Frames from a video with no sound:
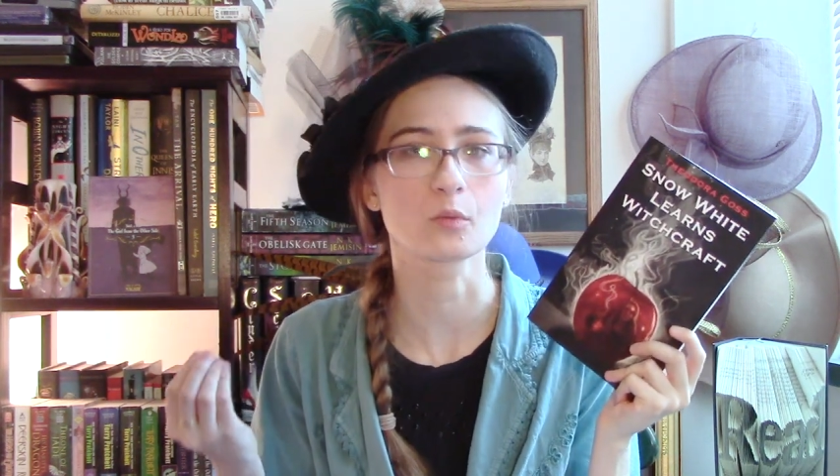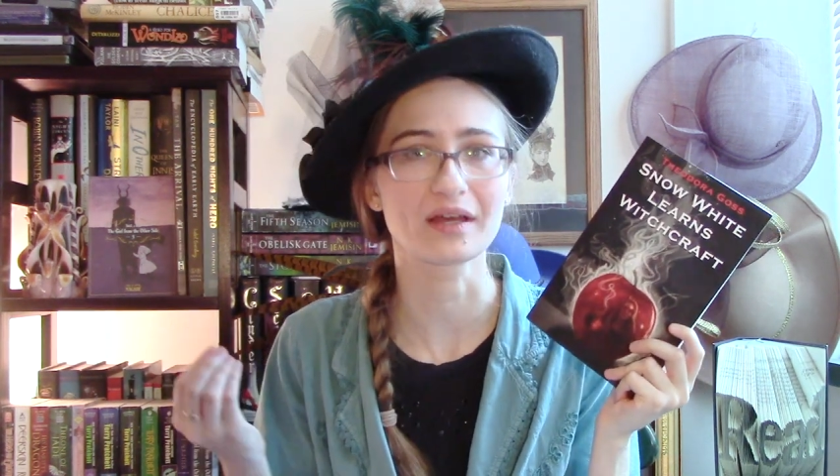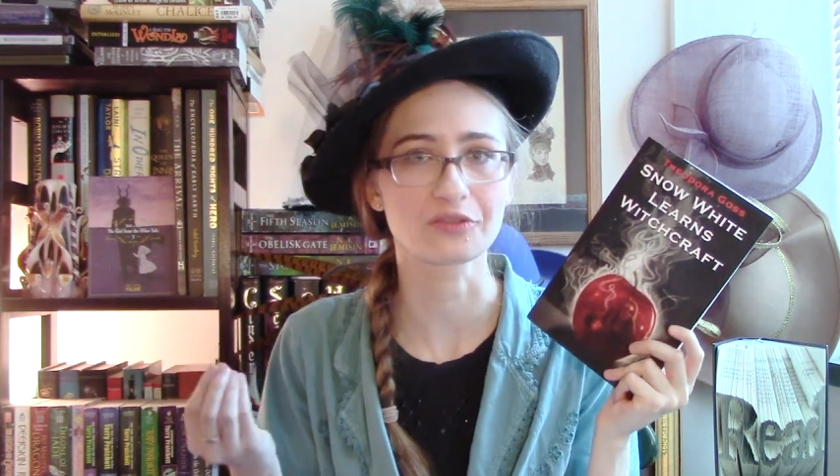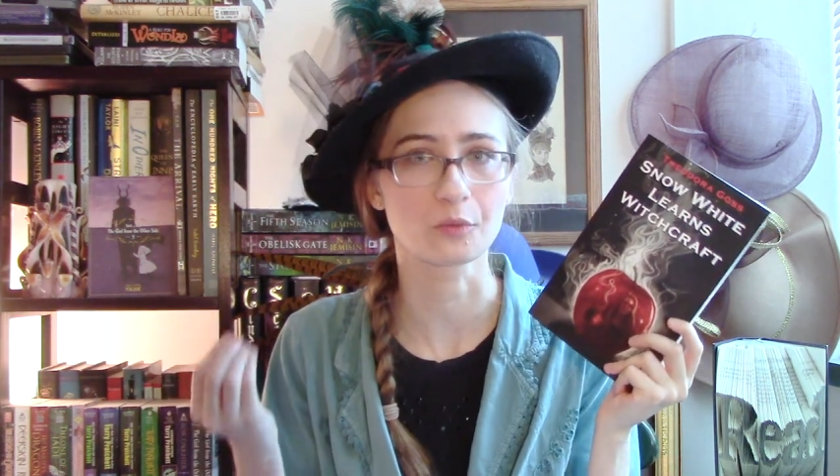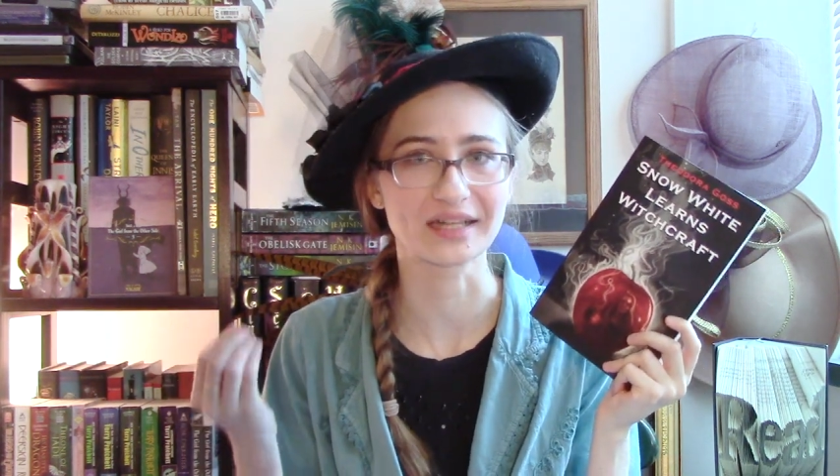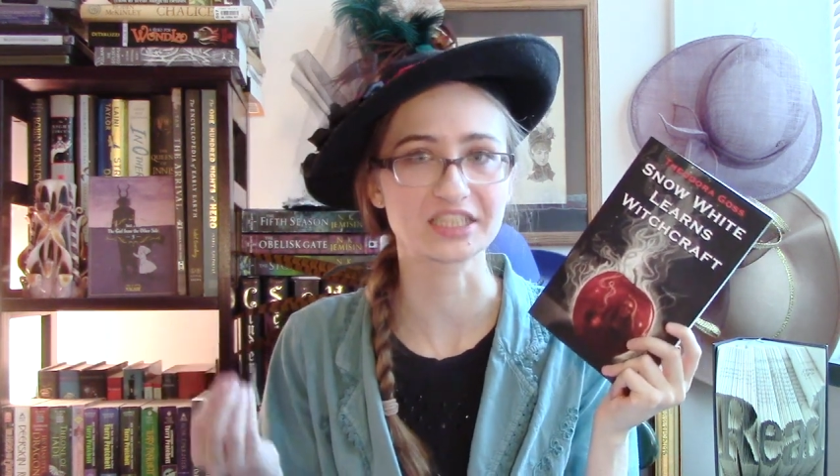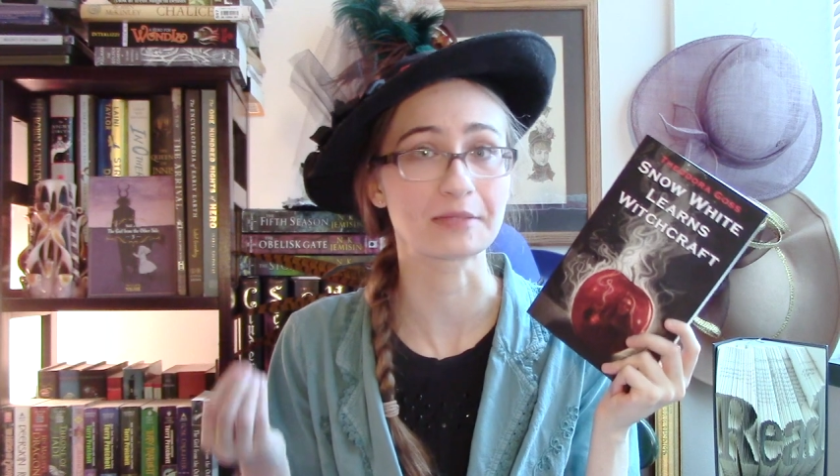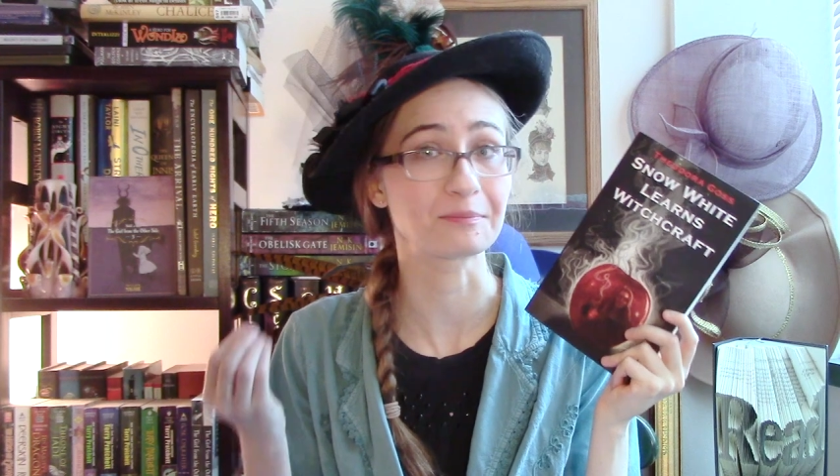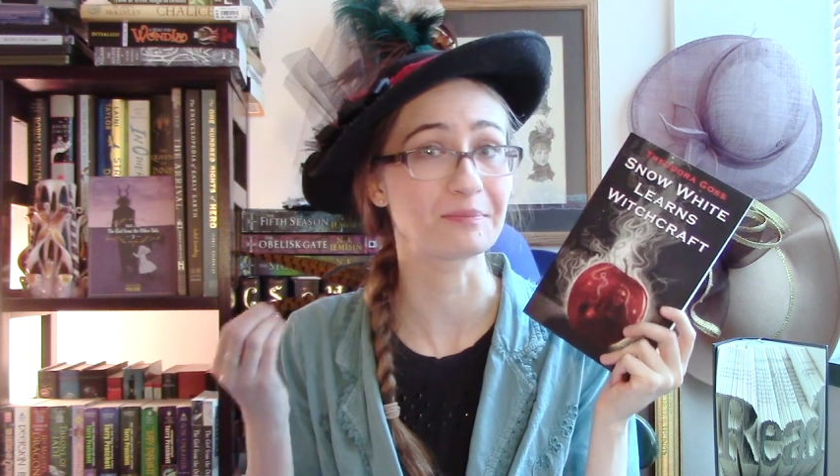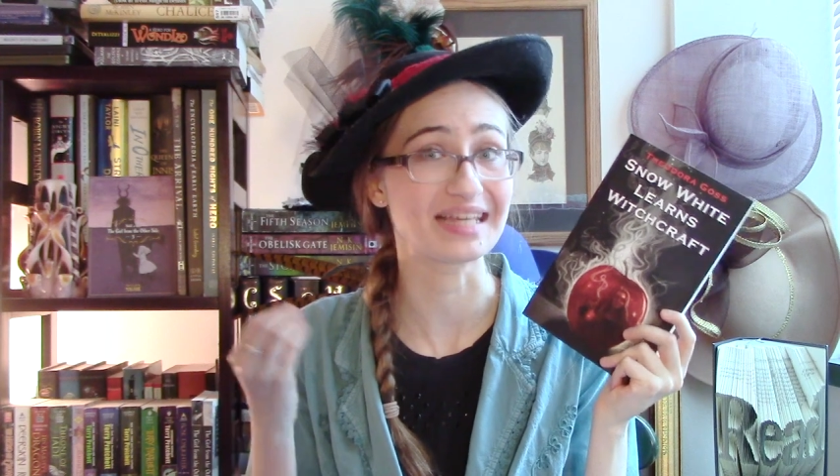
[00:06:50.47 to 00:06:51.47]
with which
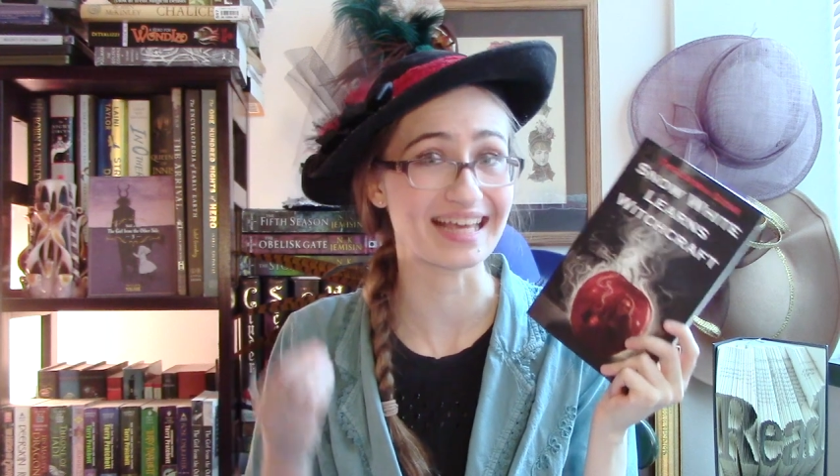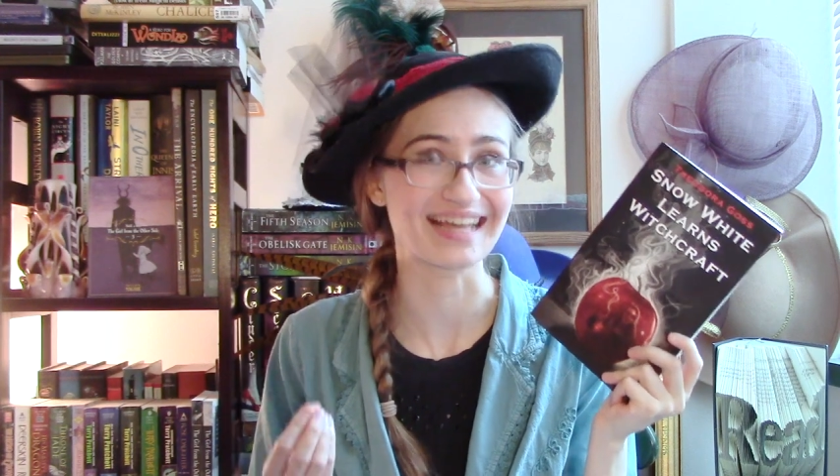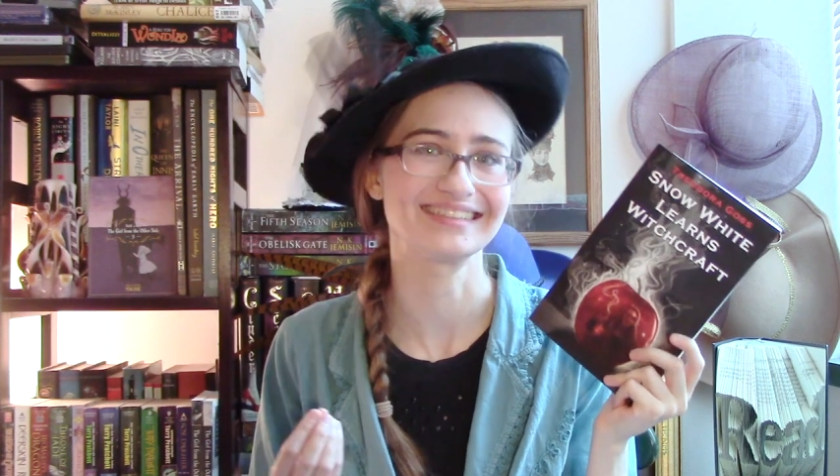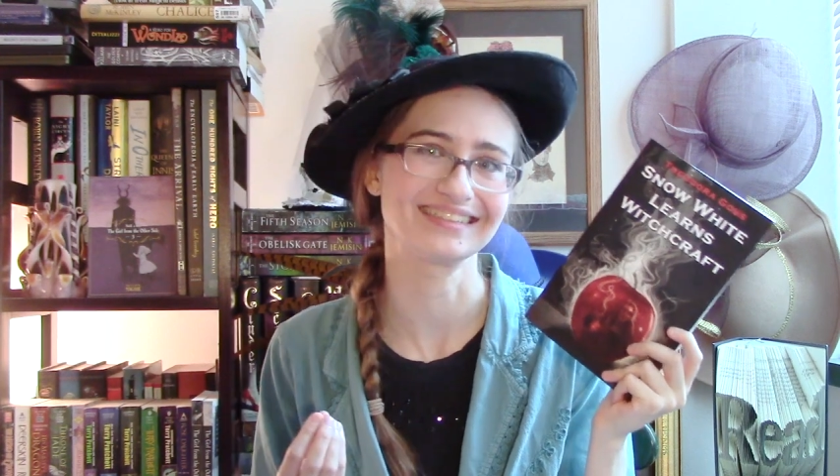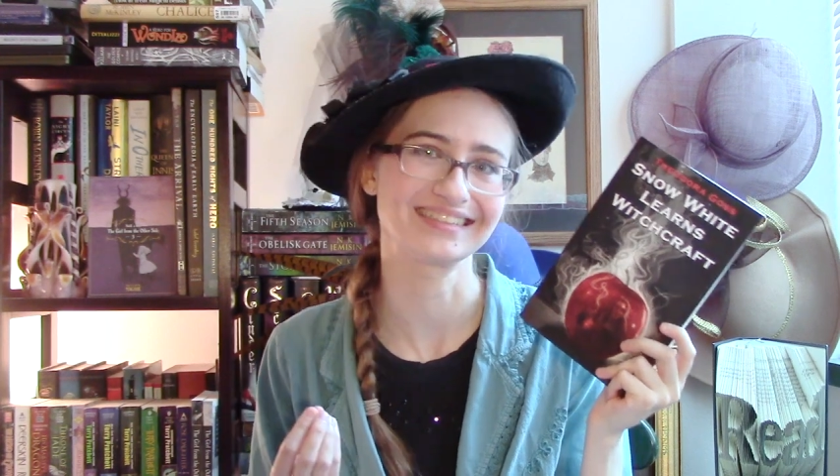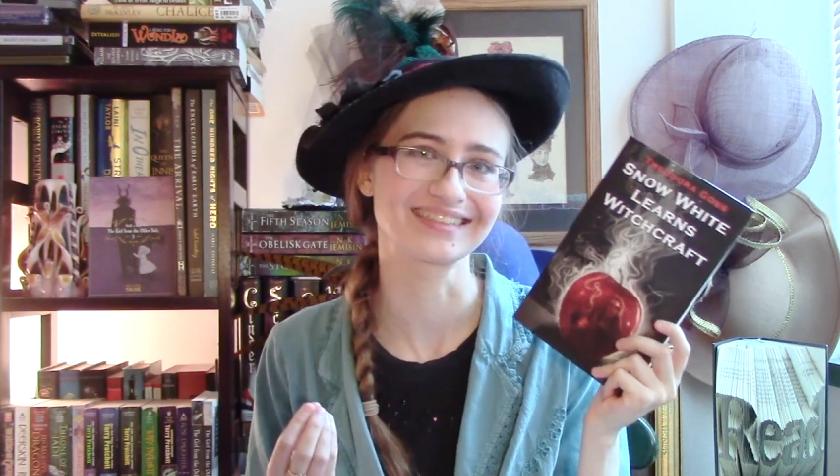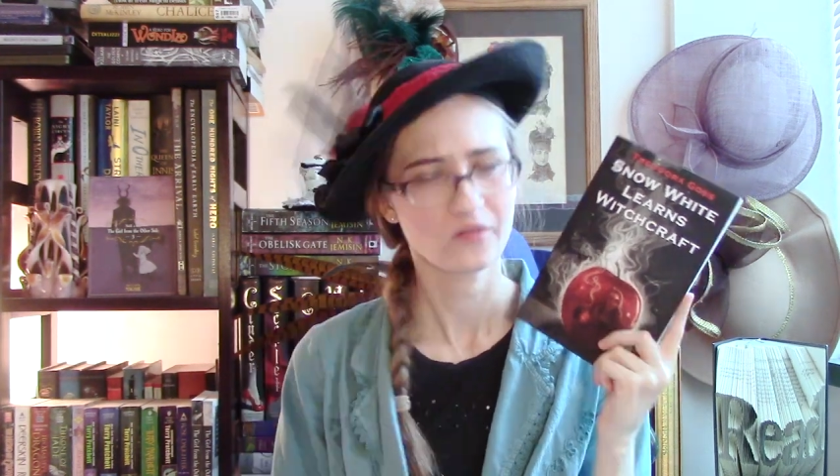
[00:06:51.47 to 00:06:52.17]
it begins.